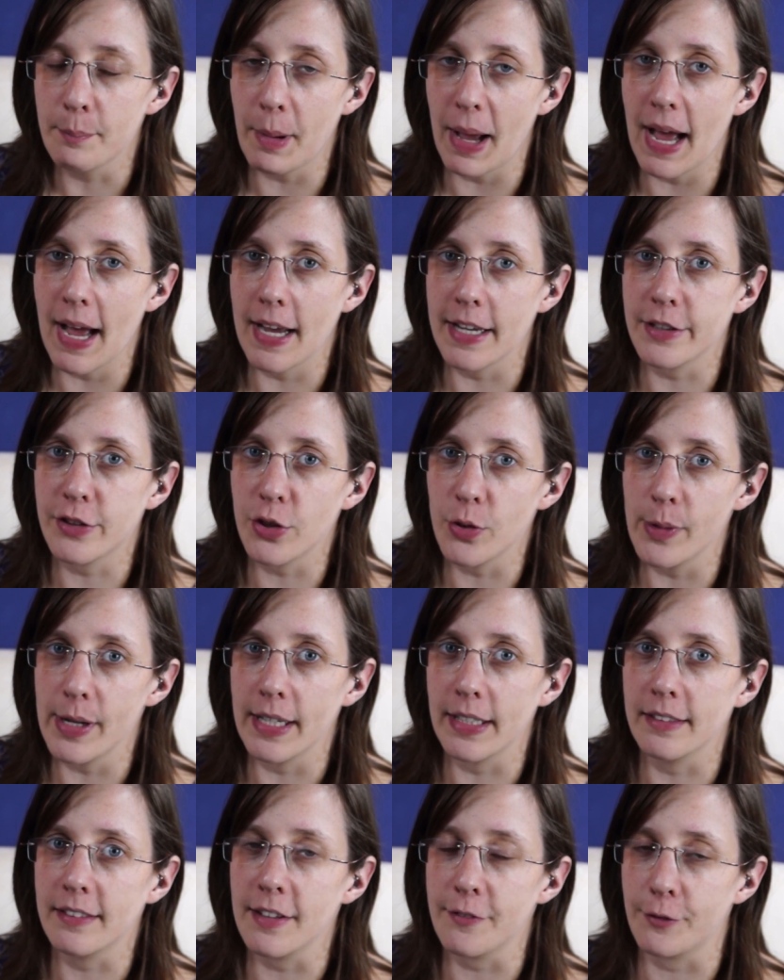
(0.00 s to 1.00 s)
by
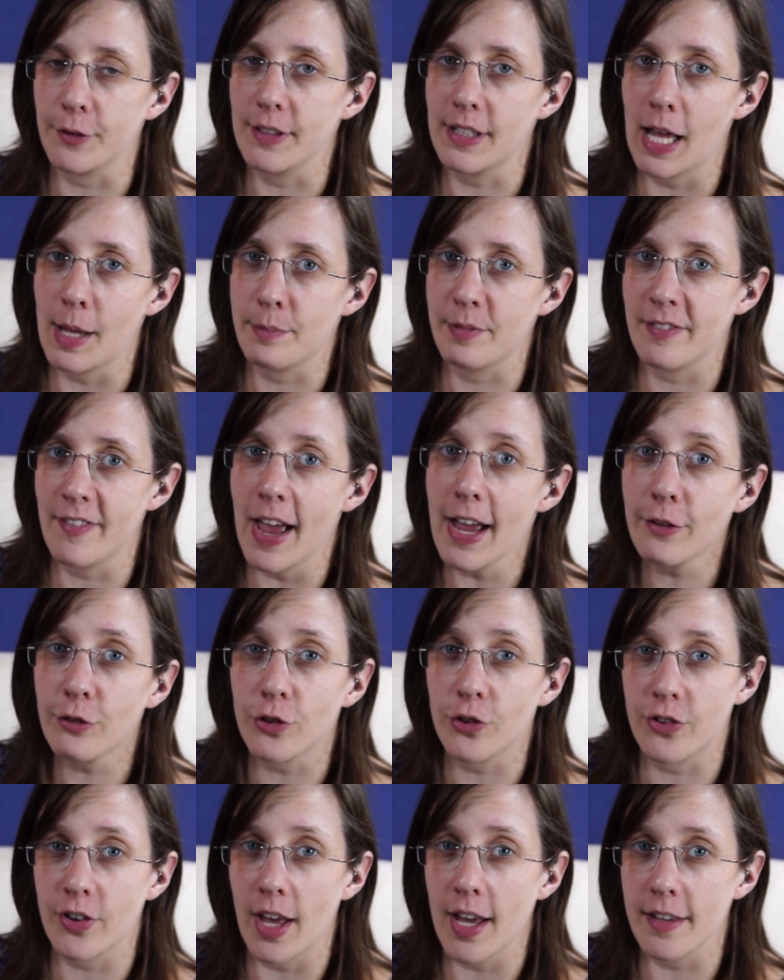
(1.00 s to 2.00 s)
doing different types of
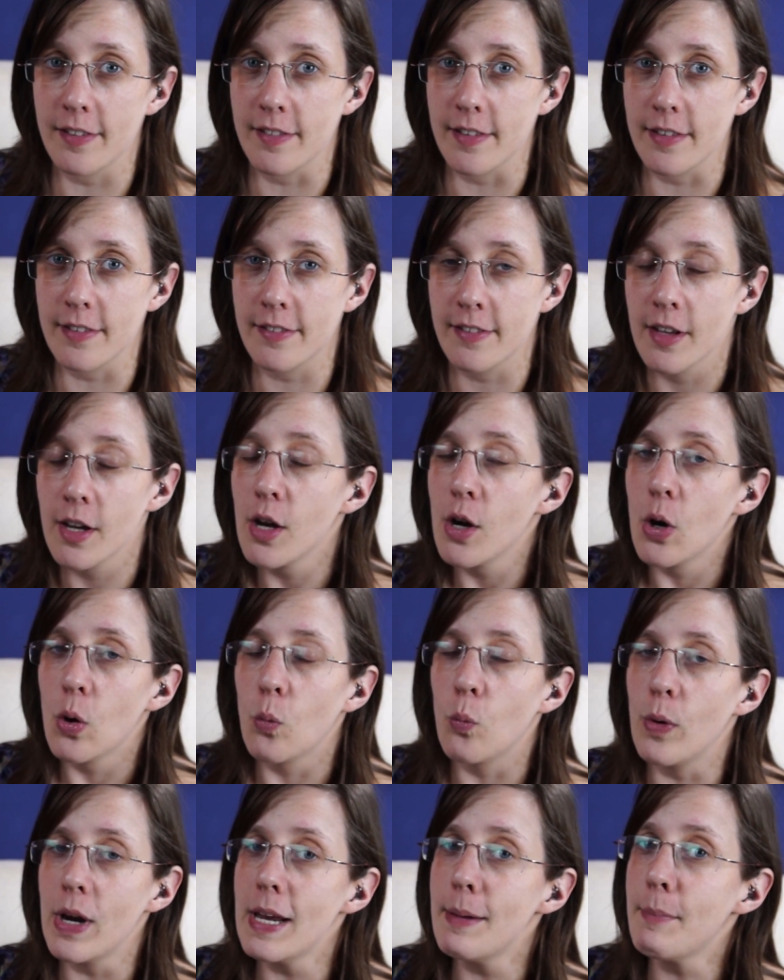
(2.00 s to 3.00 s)
exercises,
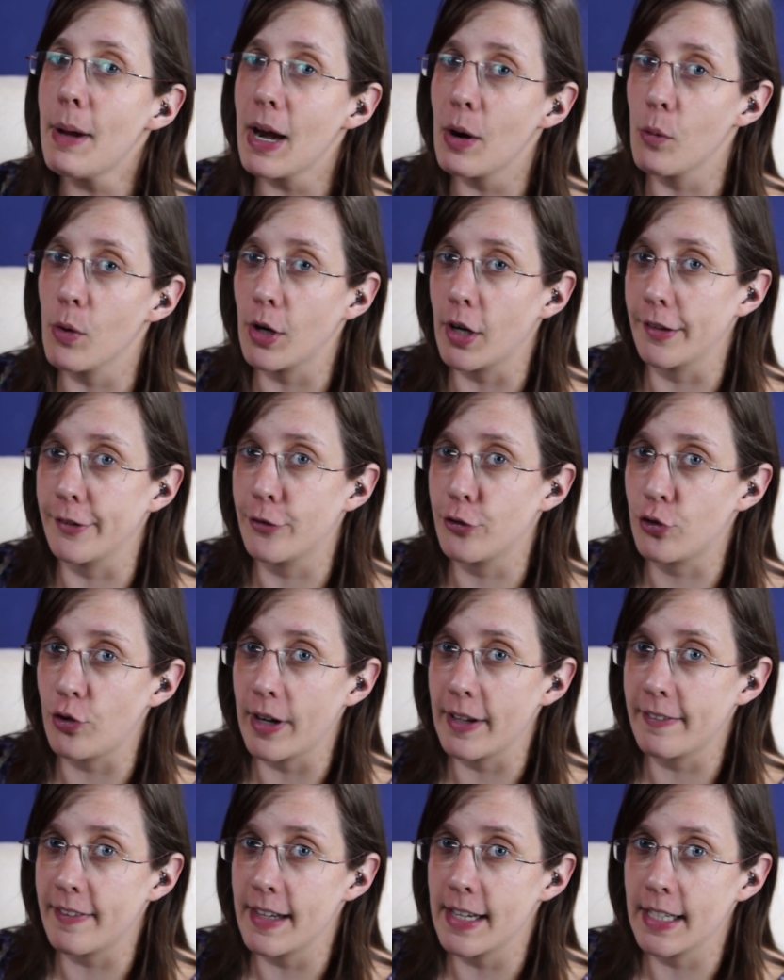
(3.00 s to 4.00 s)
we might work on
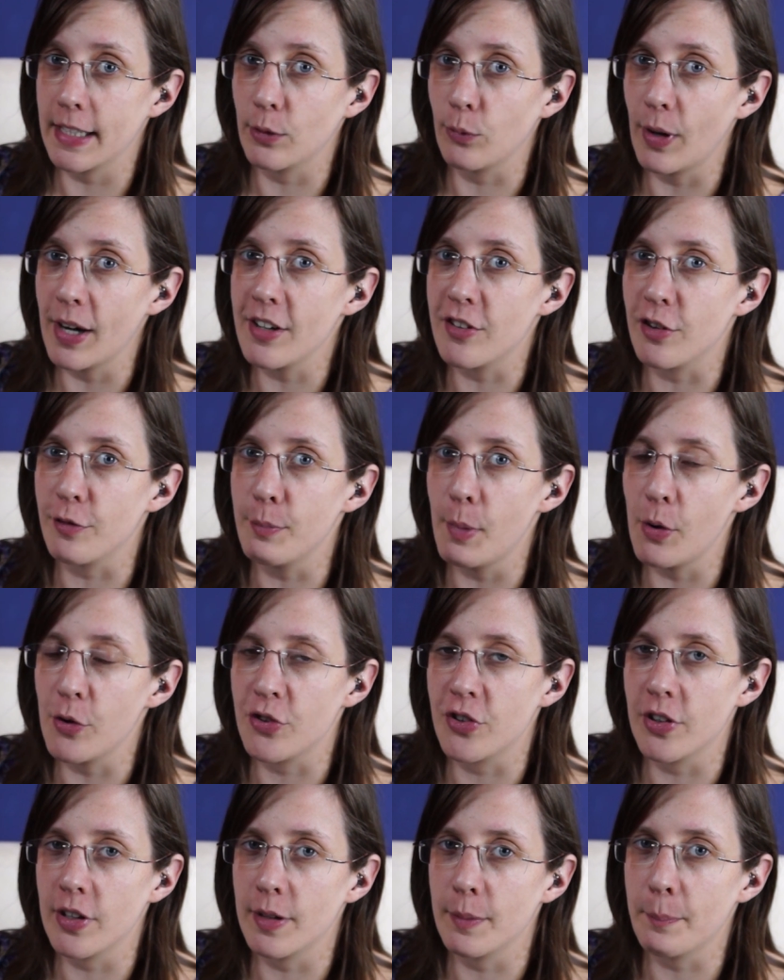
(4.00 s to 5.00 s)
strengthening and range of
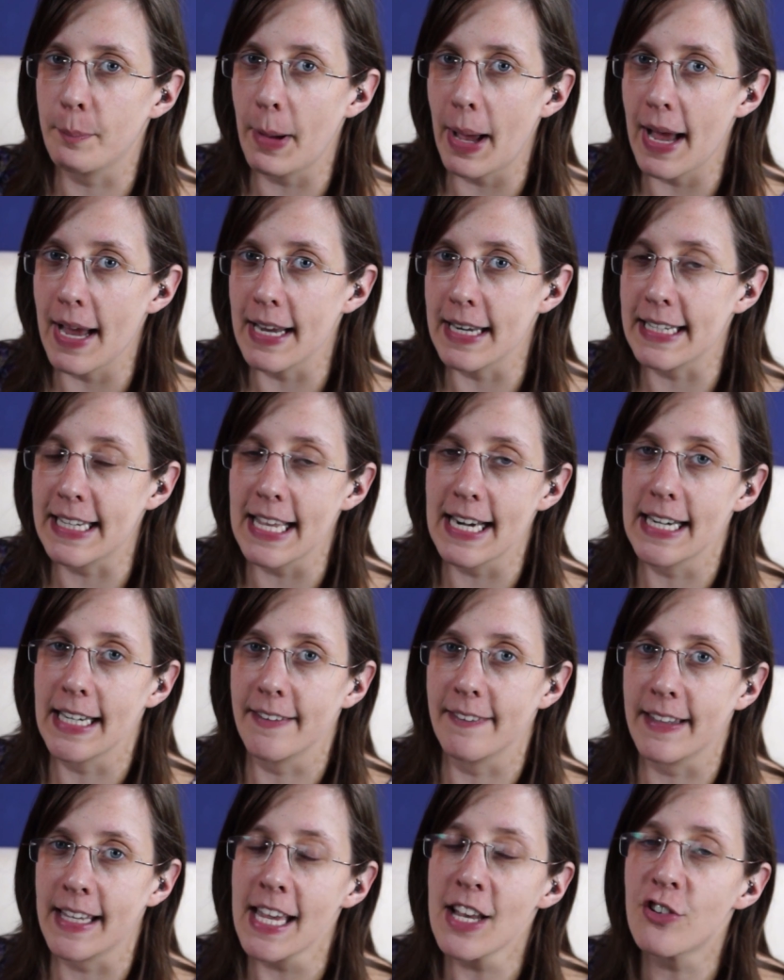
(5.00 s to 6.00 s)
motion by getting
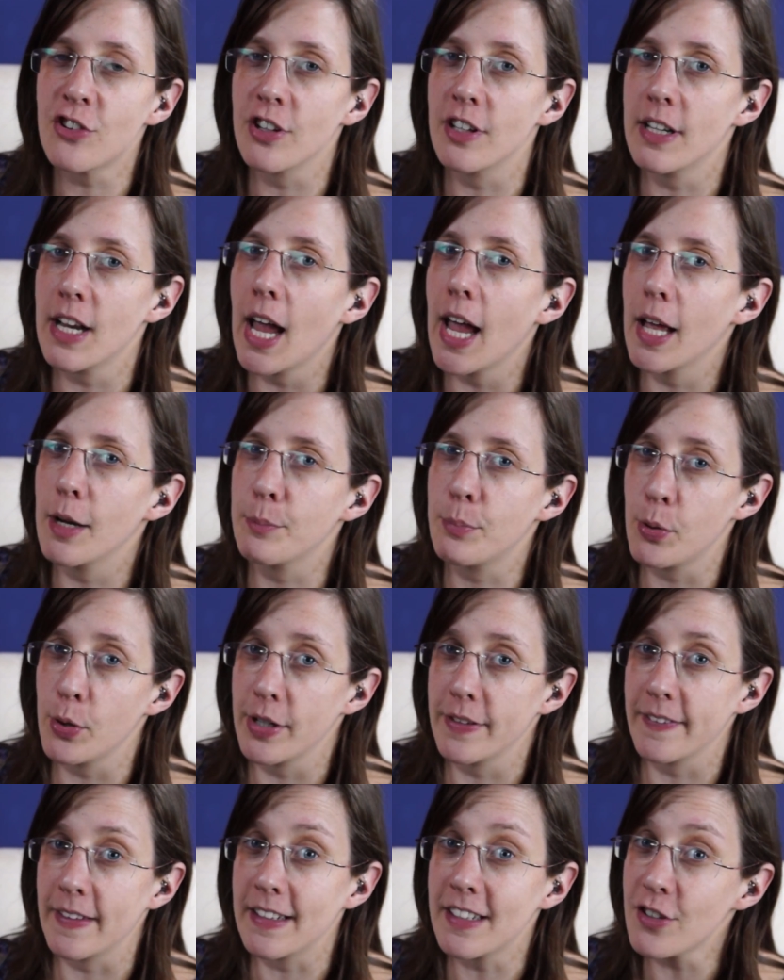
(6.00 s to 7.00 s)
in the kitchen and
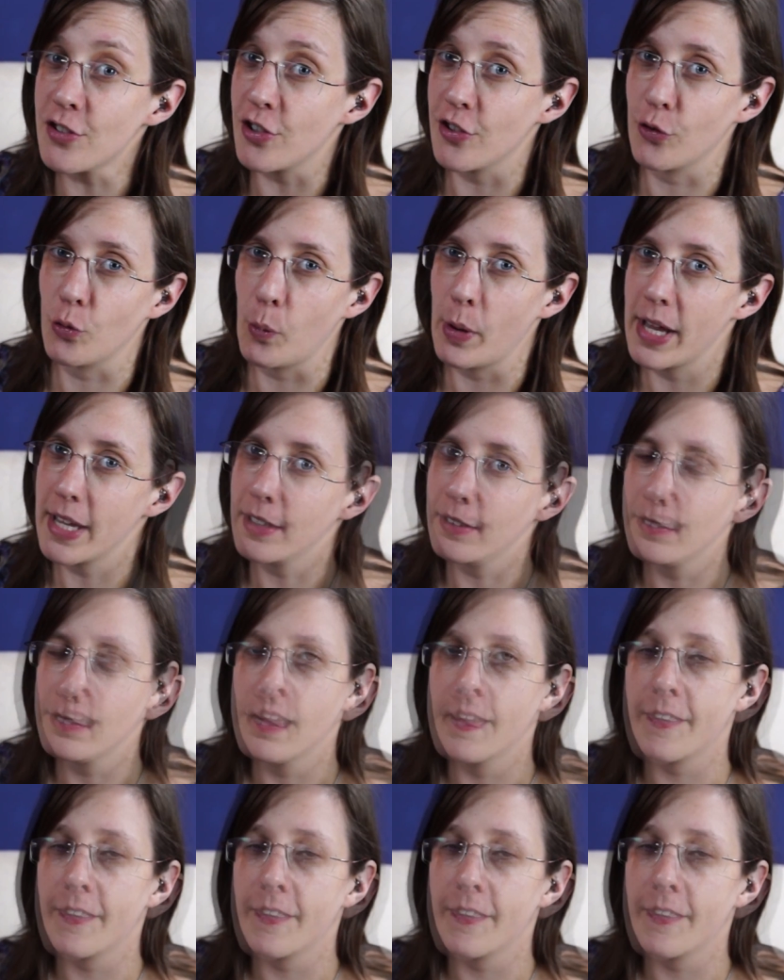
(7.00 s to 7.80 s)
putting the dishes away.